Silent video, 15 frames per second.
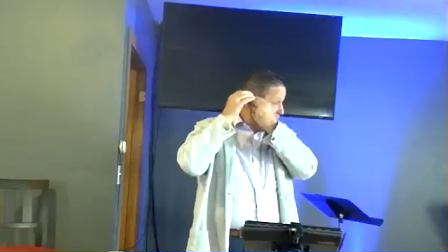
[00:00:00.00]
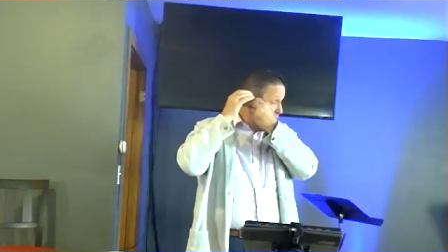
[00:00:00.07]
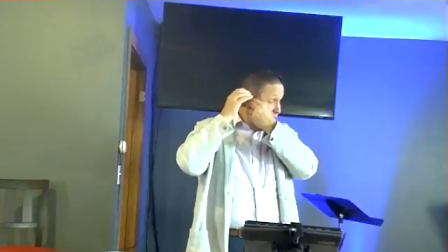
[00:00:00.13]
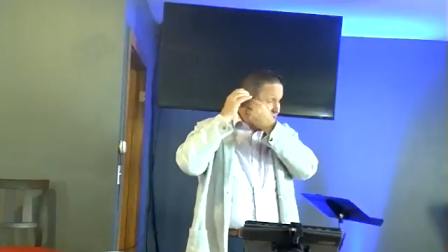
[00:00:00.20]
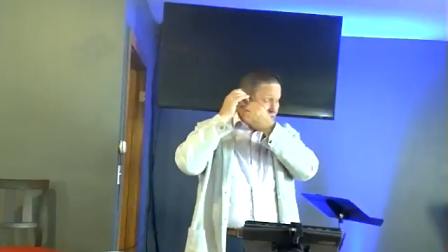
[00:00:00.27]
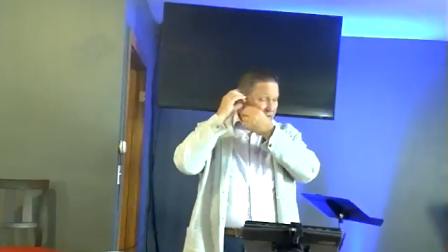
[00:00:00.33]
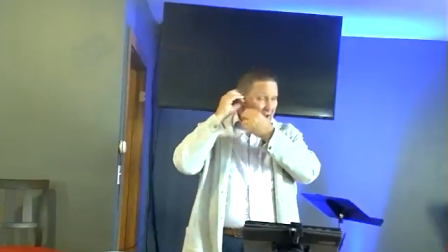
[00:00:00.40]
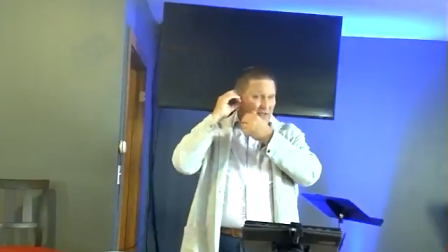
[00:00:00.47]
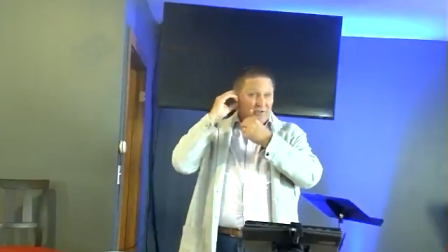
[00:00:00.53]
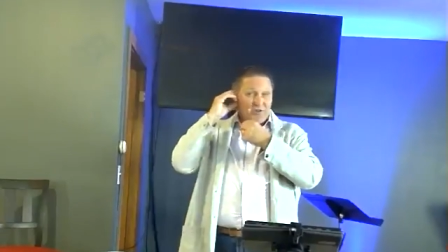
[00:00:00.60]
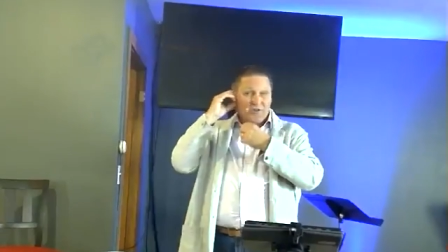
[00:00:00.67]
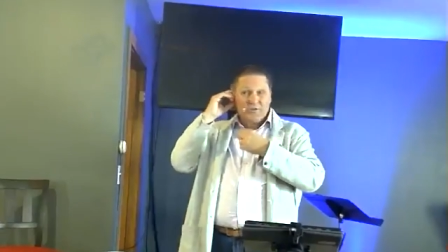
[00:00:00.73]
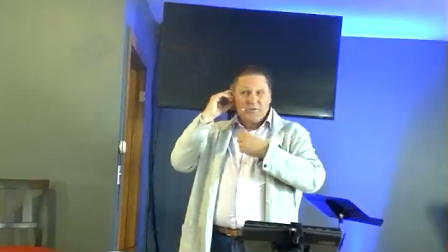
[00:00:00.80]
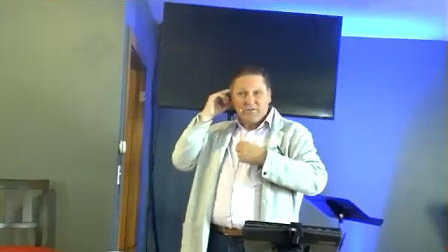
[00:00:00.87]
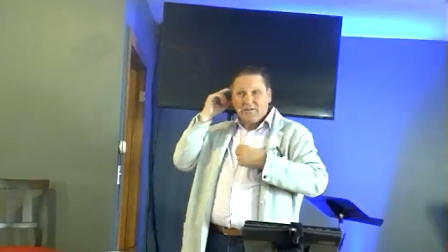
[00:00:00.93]
with his
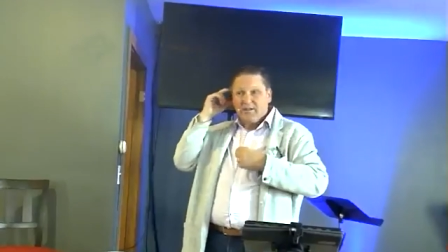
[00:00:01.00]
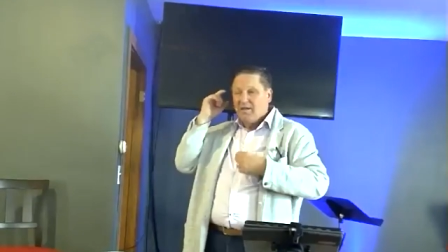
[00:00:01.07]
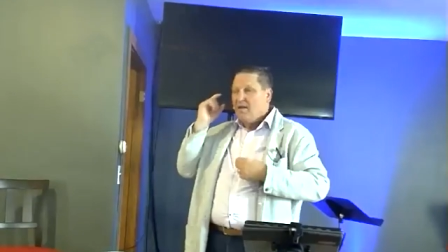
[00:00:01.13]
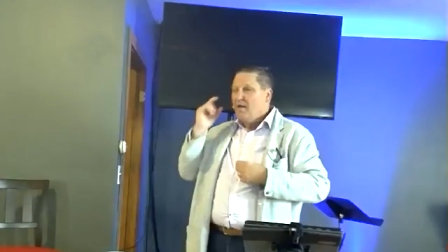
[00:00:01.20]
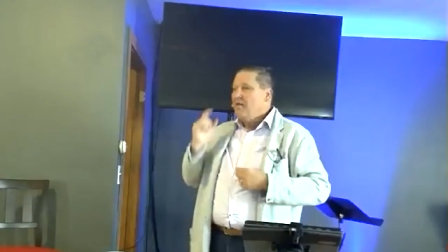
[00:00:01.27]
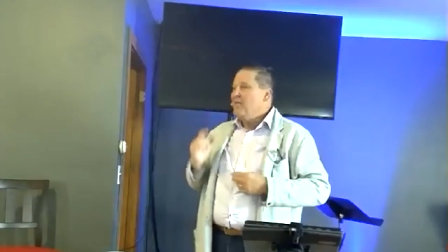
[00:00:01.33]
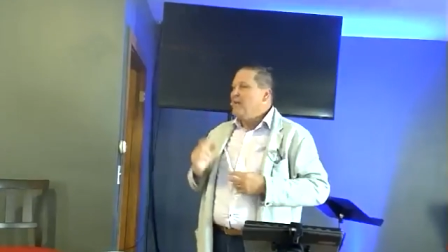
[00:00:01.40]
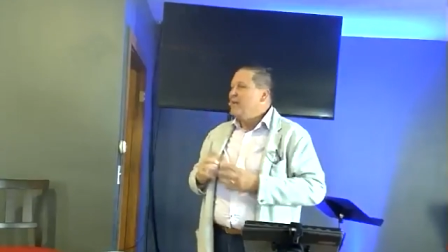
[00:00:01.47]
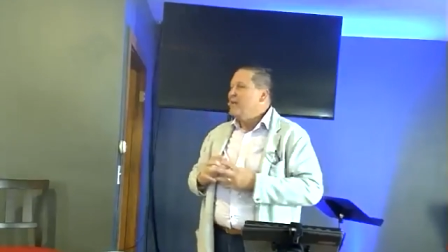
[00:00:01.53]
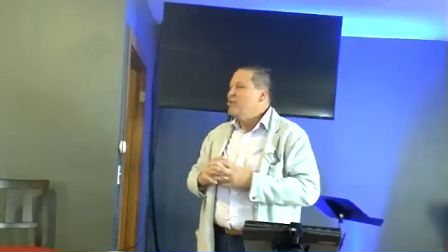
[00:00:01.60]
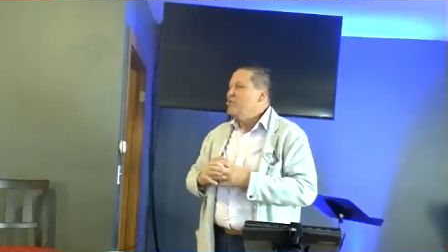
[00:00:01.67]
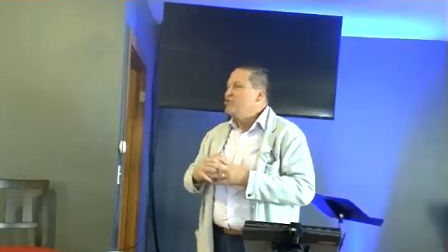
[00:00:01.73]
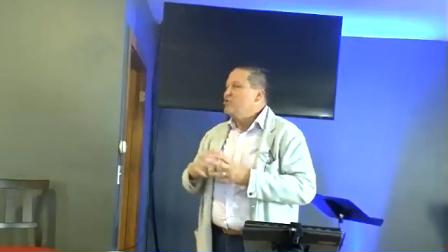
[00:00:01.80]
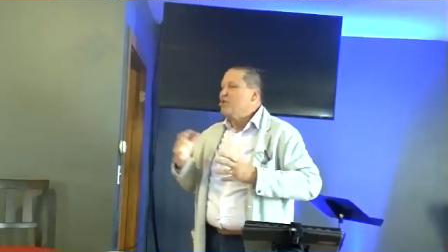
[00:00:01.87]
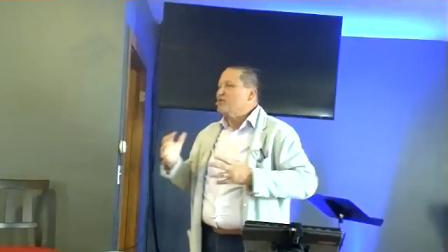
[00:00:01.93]
answers. They
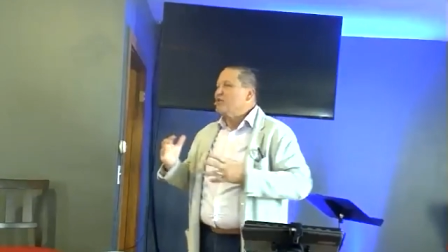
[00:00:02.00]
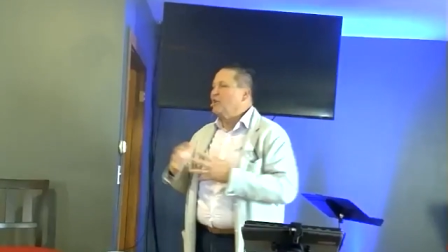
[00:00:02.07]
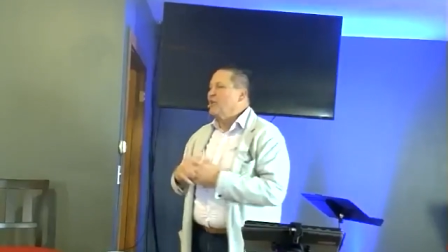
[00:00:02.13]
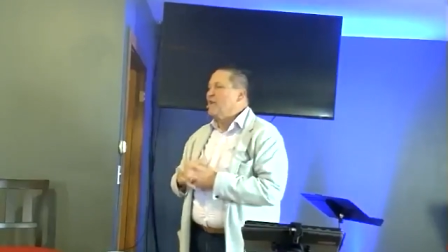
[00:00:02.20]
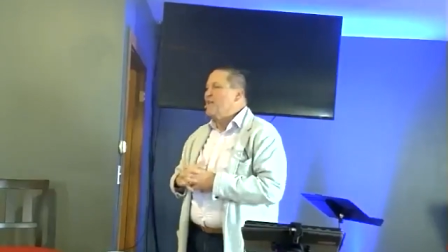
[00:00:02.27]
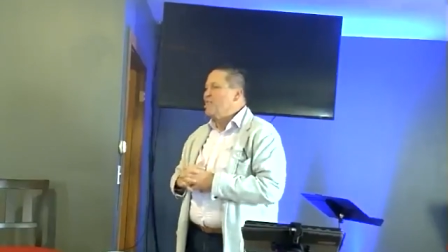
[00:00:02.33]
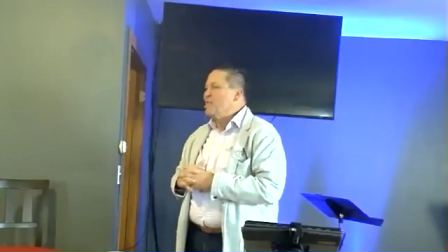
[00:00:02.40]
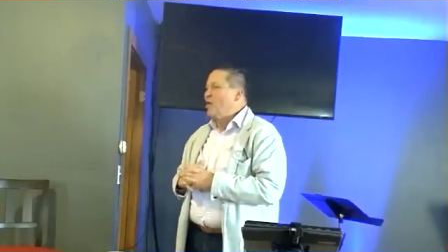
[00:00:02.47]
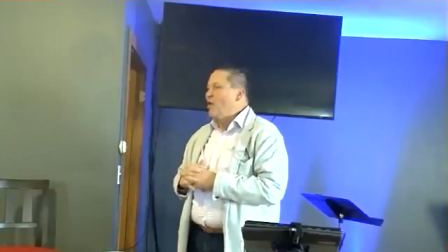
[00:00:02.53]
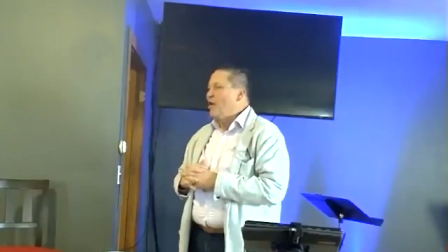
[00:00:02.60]
didn't just leave